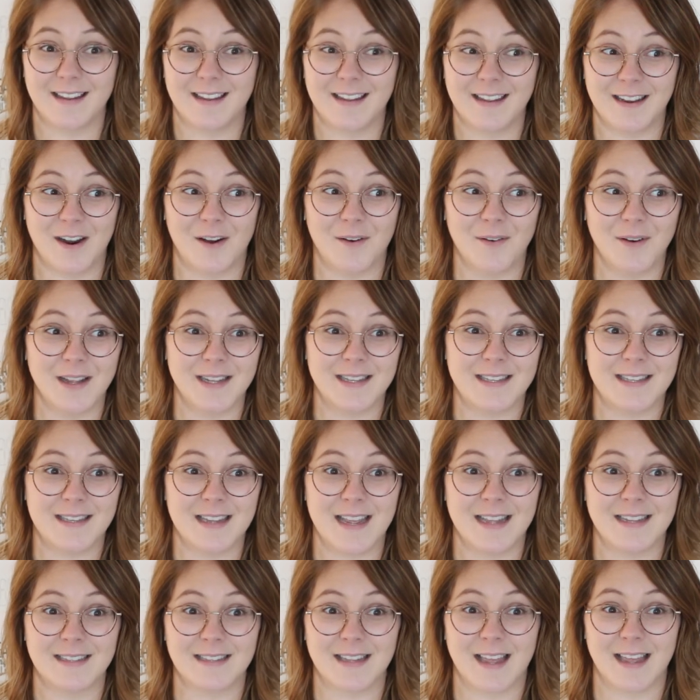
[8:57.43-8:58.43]
You know,
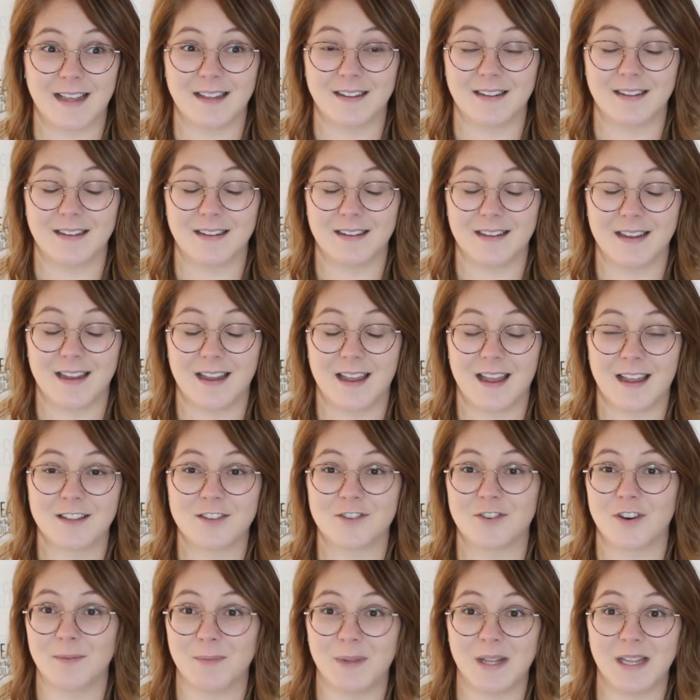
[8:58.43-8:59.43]
it's like
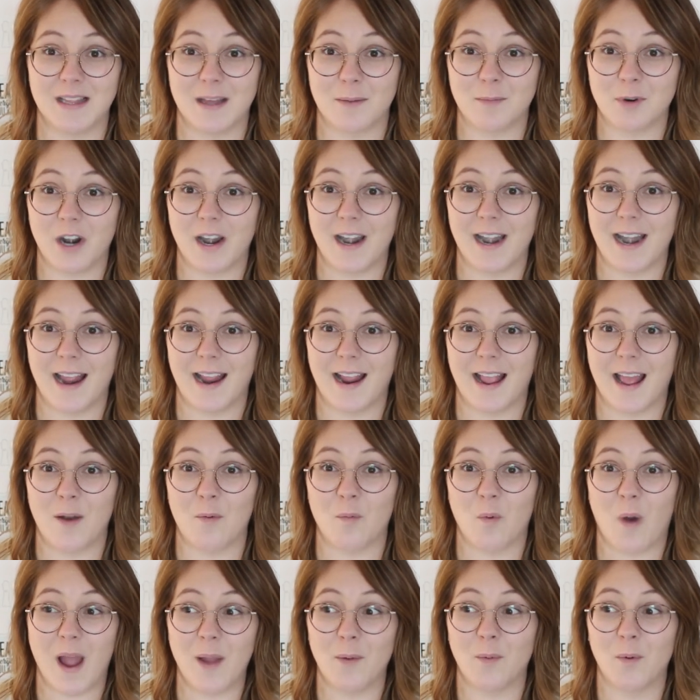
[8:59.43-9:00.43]
extremely liberating.
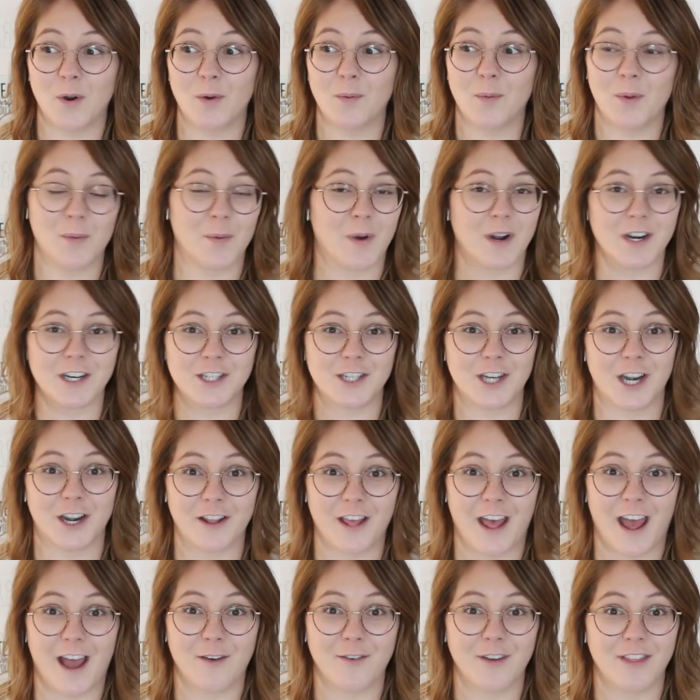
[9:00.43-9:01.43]
And why wouldn't we want
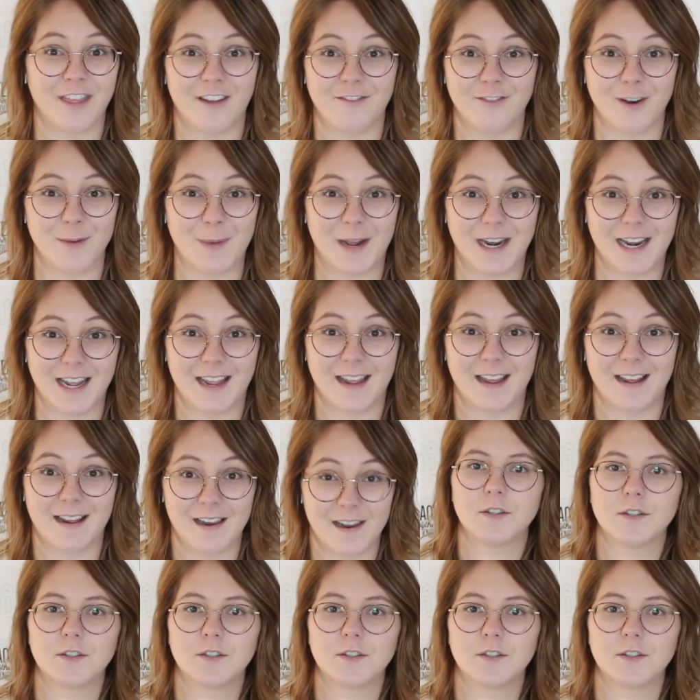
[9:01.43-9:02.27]
to share that with everybody?